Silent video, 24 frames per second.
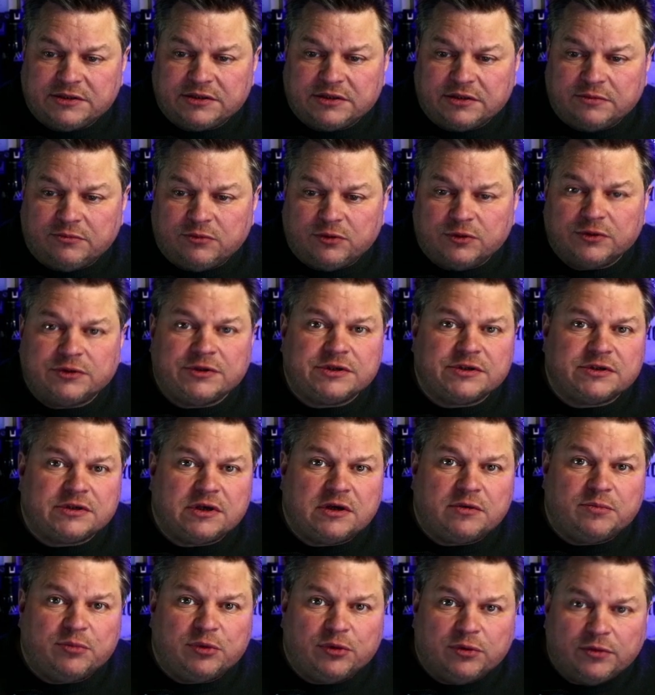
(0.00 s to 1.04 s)
the water
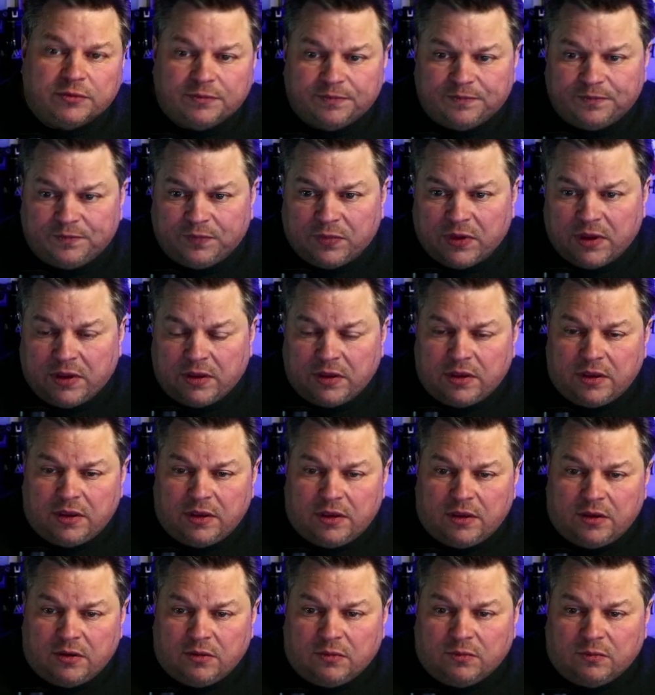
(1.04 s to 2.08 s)
sample.
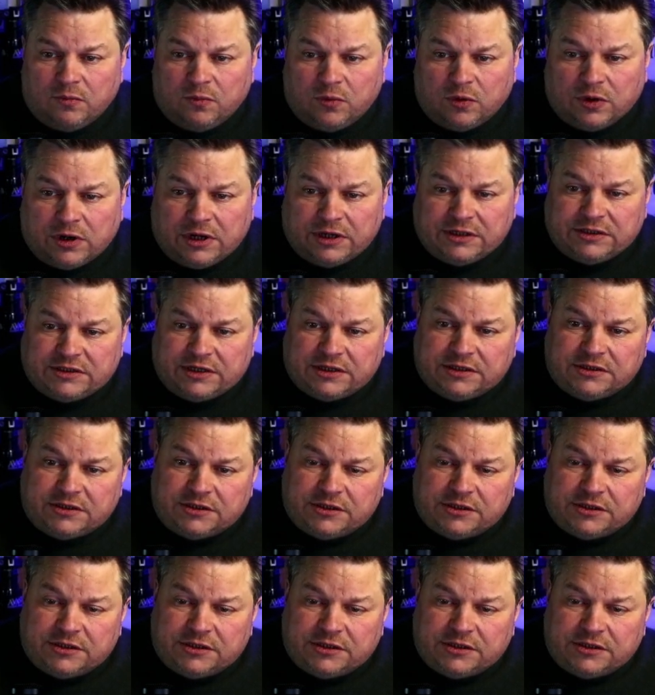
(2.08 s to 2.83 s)
What I tend